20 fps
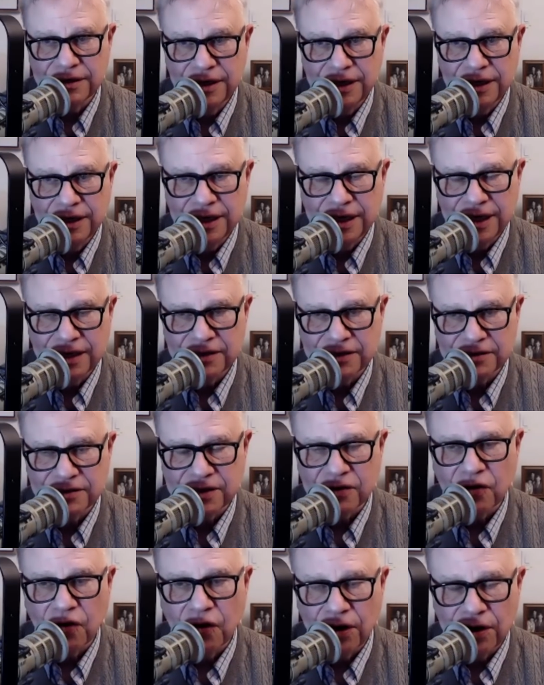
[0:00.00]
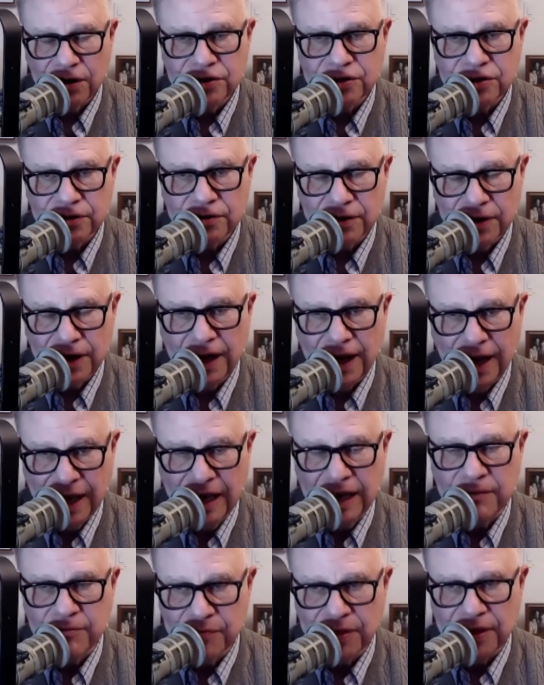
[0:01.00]
And there's a larger
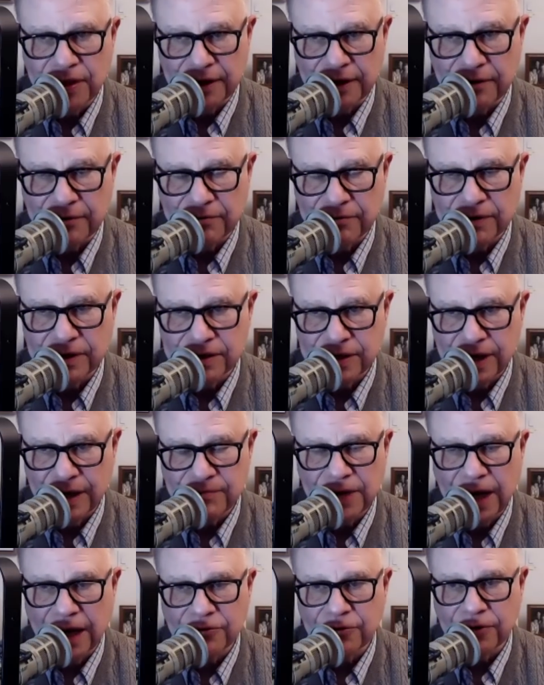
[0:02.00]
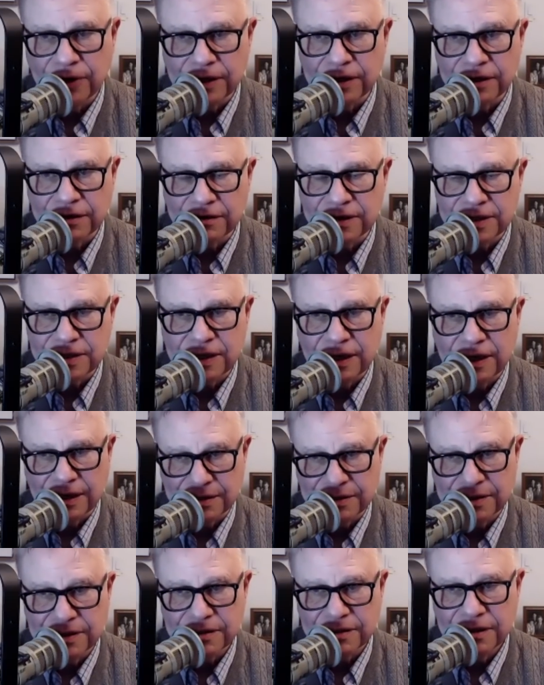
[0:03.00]
aim there, which I'm not going to
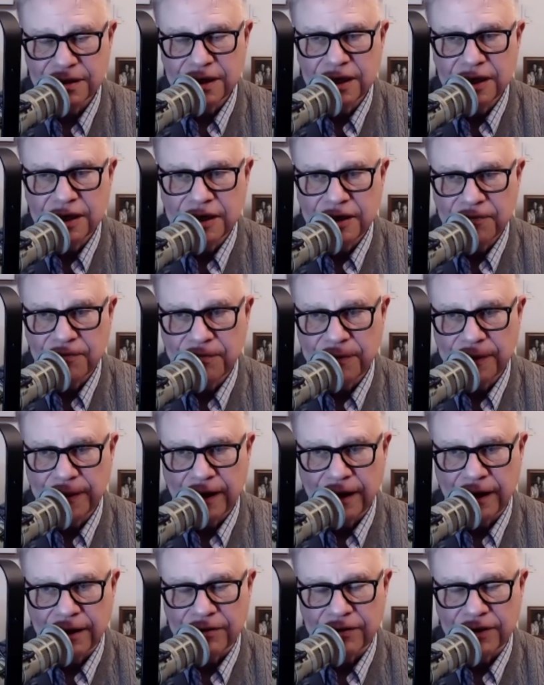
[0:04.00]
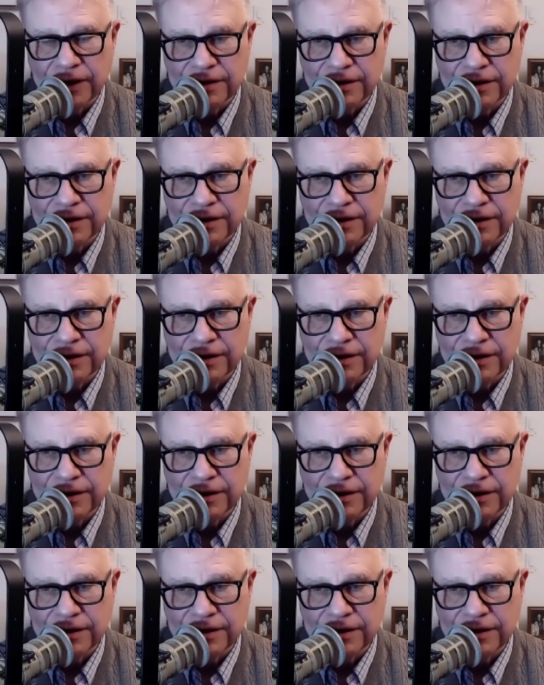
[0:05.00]
discuss, that